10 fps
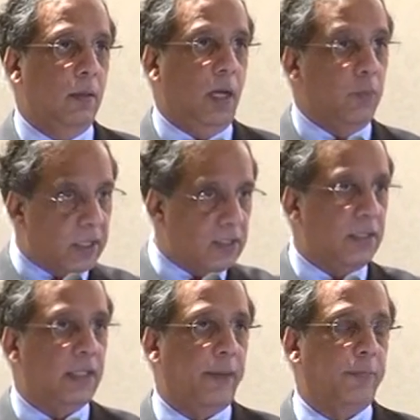And we can
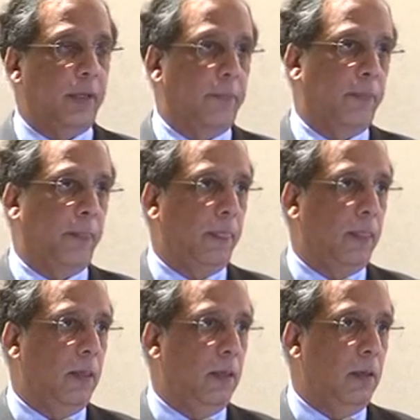see it happening.
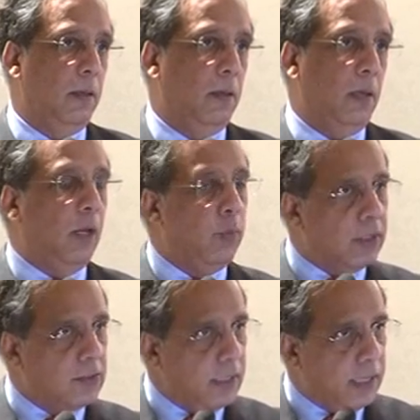And we
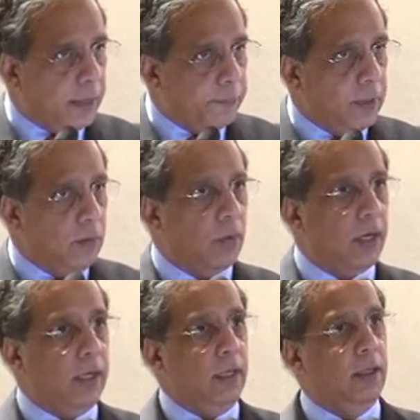can see it happening
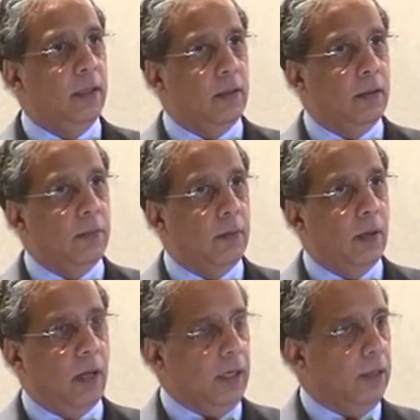why?
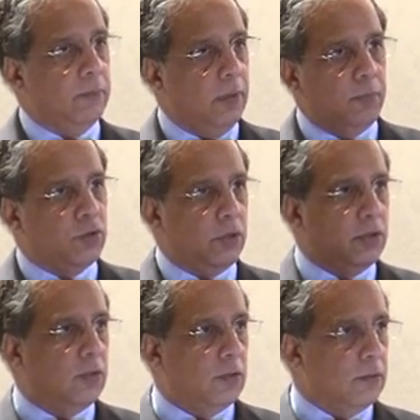And I'm, I'm sure
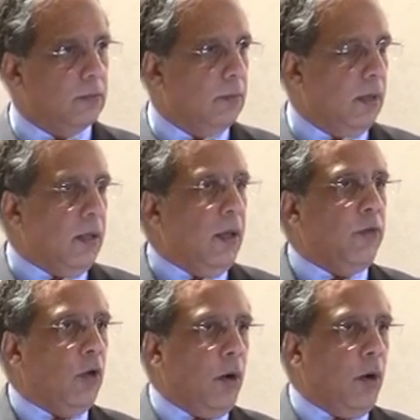this is, every